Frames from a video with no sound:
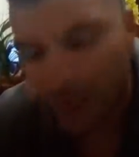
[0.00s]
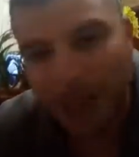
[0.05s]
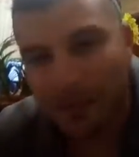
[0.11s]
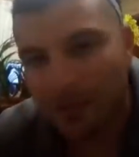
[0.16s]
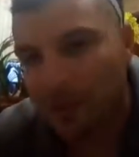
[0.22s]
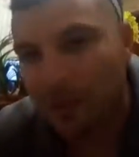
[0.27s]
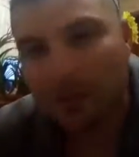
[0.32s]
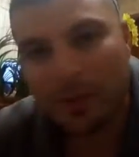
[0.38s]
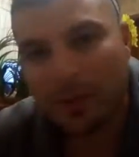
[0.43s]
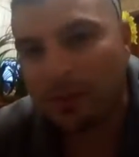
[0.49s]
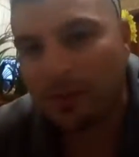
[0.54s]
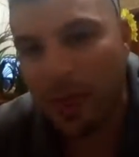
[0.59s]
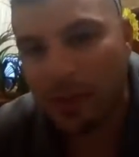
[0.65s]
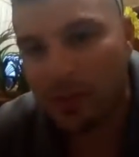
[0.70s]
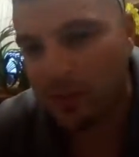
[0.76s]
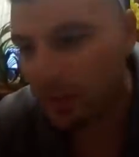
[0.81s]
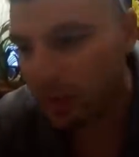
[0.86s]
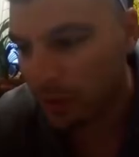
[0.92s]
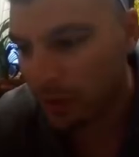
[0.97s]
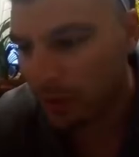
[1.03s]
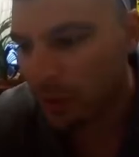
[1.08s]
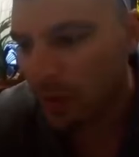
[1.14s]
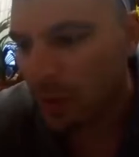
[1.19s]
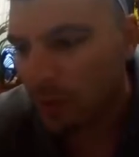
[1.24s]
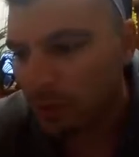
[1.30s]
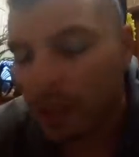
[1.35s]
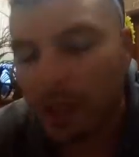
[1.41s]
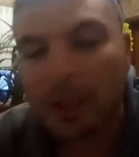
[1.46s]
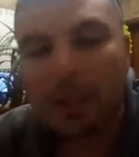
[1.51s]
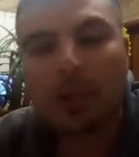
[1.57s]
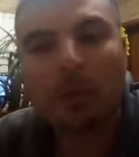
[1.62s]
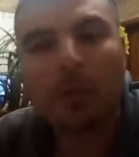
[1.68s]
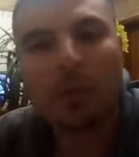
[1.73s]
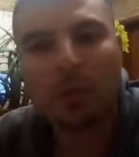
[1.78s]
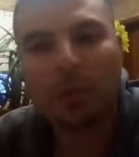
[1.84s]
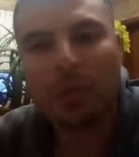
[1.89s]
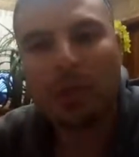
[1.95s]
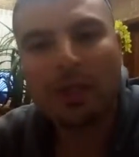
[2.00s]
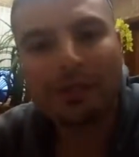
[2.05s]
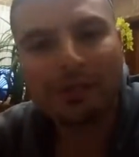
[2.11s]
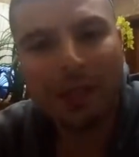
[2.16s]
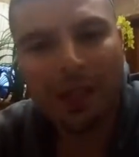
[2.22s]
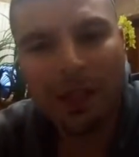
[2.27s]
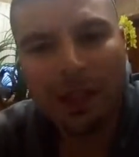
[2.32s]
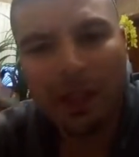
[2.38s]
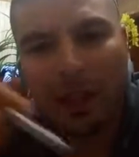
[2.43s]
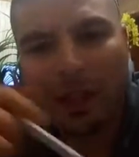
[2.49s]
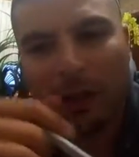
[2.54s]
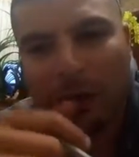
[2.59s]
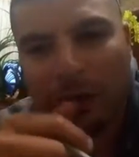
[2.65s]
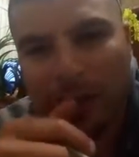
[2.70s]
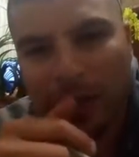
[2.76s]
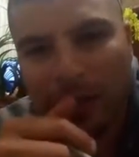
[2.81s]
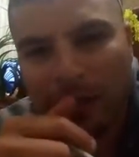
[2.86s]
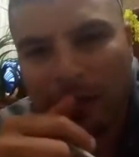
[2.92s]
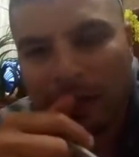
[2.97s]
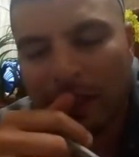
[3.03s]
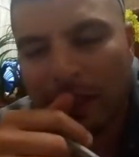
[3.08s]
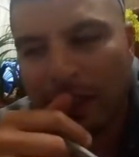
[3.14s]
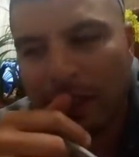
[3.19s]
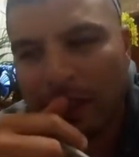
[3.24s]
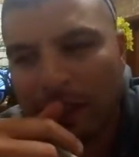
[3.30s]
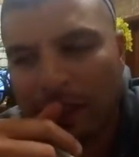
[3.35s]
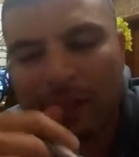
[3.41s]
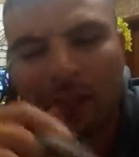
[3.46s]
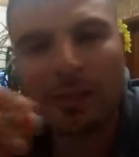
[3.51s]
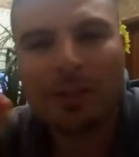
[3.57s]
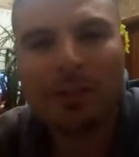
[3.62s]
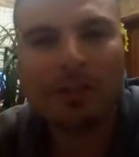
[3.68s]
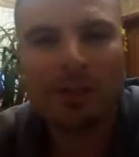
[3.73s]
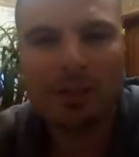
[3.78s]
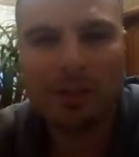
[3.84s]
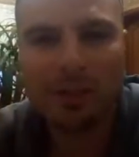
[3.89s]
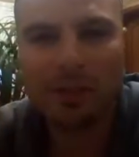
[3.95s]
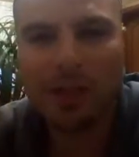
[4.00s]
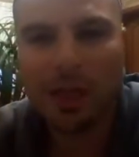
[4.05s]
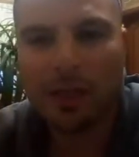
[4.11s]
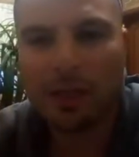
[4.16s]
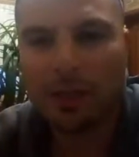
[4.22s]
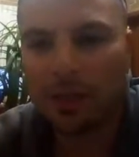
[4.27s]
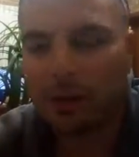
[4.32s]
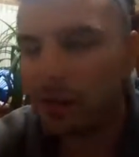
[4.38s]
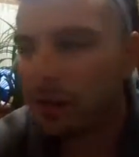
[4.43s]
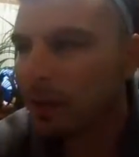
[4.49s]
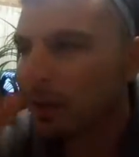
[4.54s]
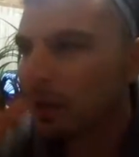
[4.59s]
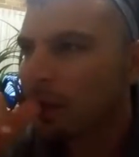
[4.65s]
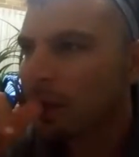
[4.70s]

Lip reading: I don't advise doing. But you know what was really funny? I heard the other day. This is just on the side note.